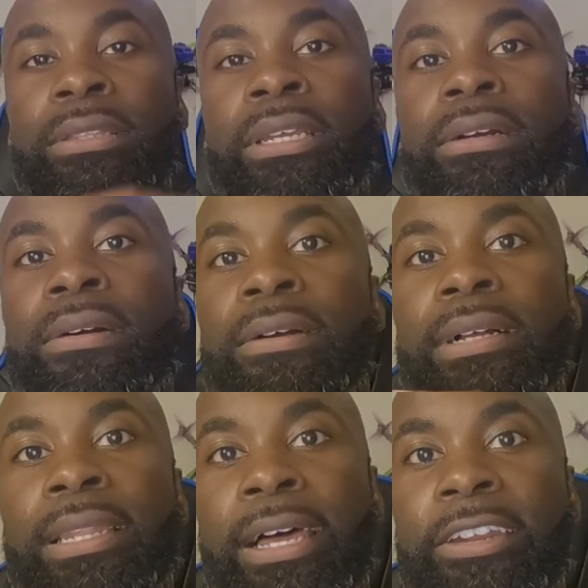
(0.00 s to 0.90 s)
There
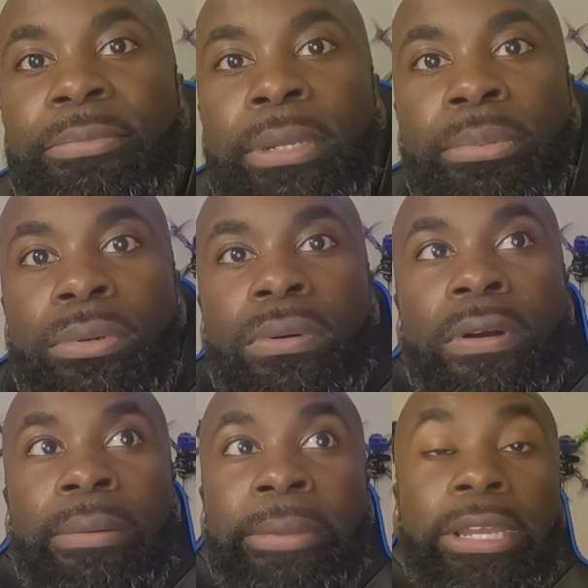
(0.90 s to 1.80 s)
are a lot of people
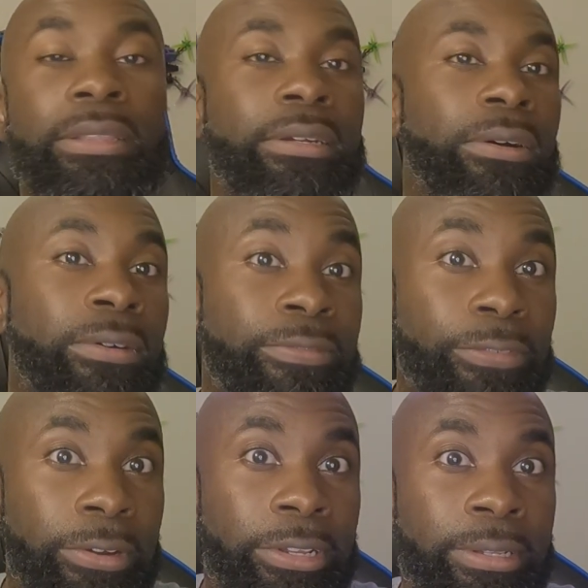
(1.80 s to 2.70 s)
who are making their own
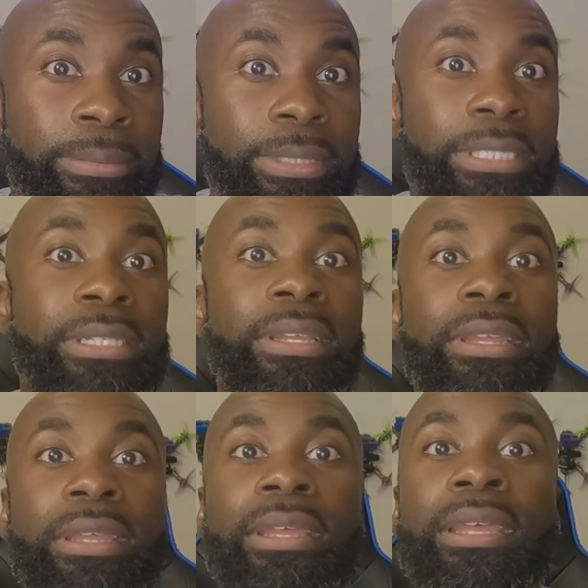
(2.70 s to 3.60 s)
frames,
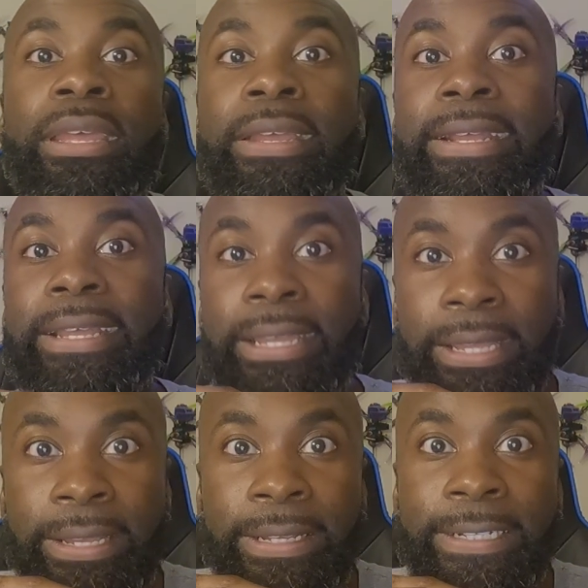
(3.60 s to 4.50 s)

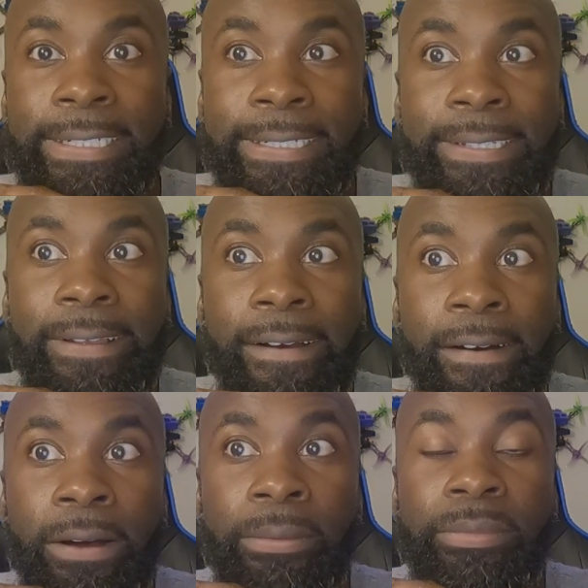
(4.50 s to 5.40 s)
and
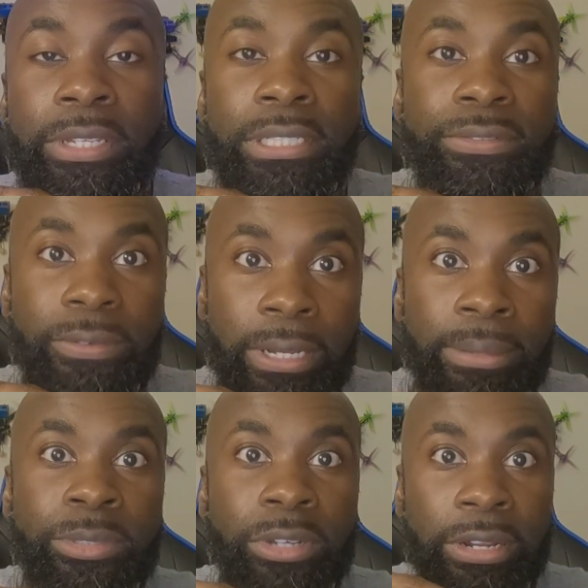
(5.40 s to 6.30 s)
these
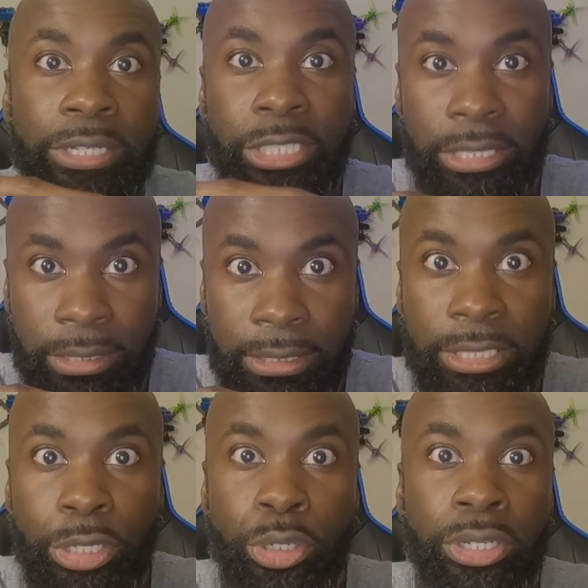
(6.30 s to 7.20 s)
frames are just as
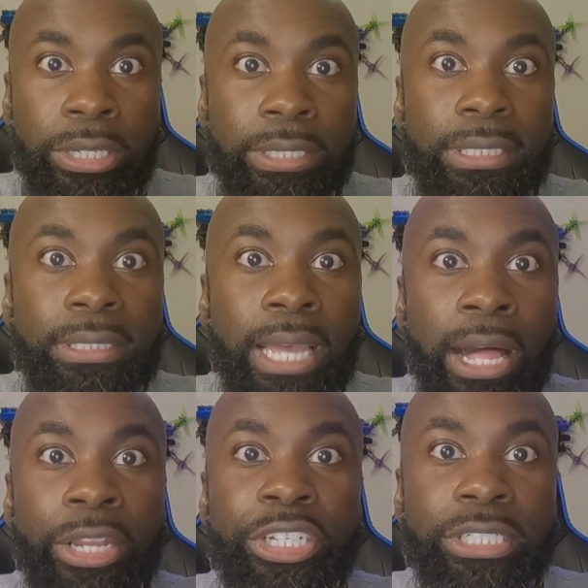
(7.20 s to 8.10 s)
good,
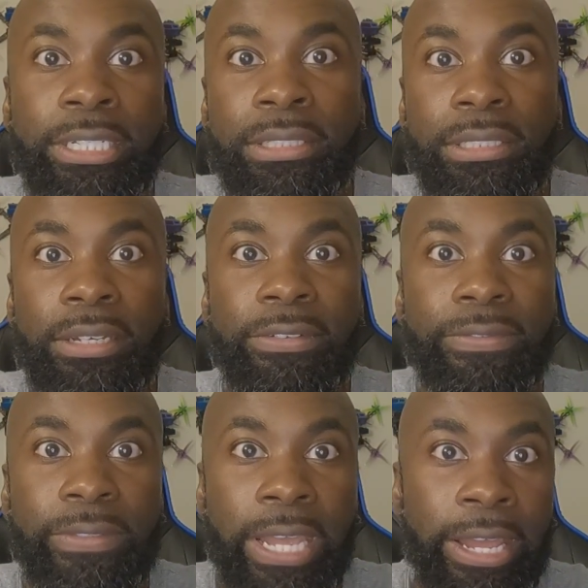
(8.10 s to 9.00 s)
stylish, and
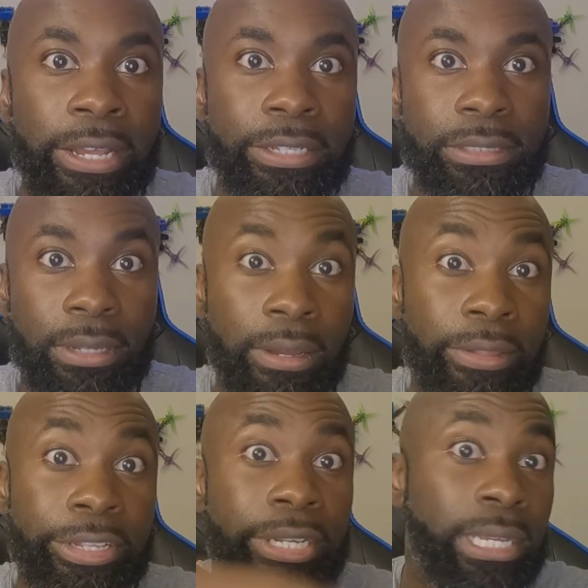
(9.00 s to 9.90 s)
tough as
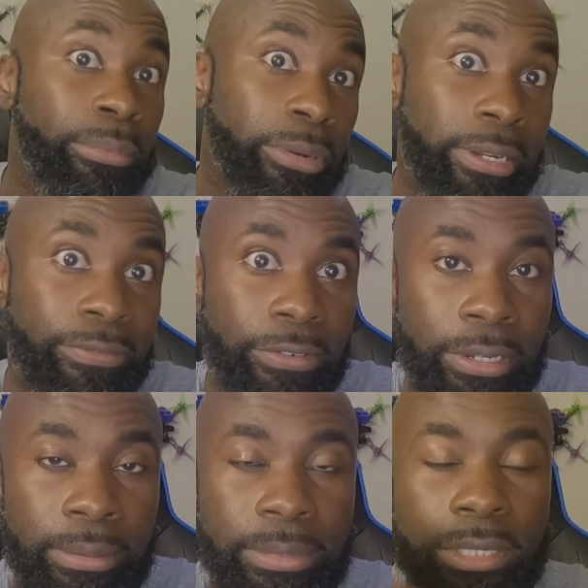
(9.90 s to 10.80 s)
all the name brand
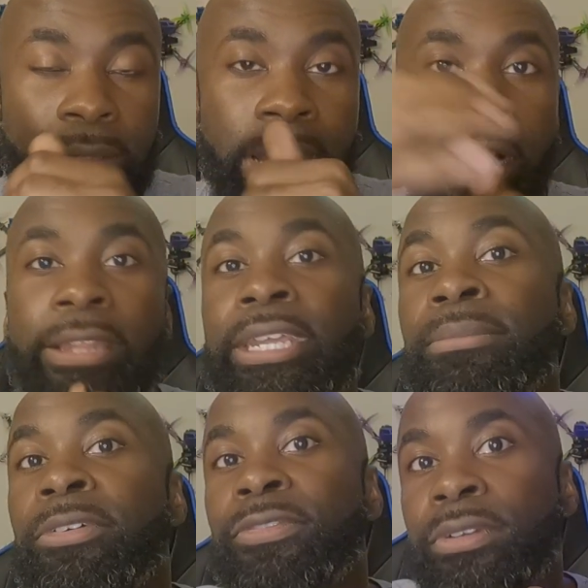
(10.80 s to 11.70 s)
frames. So I'll
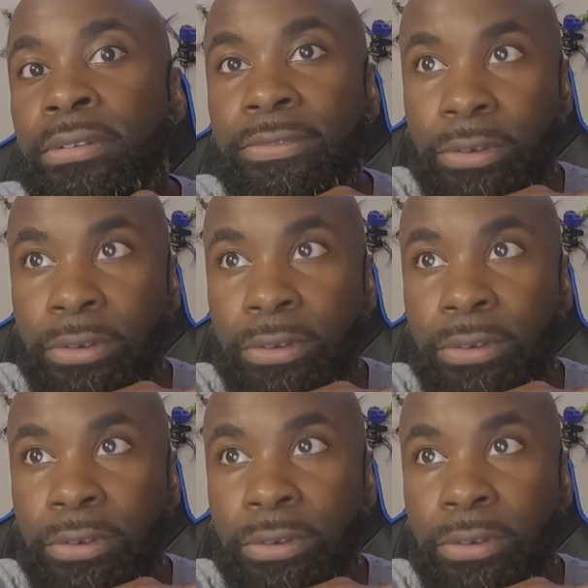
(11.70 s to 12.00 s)
name a few.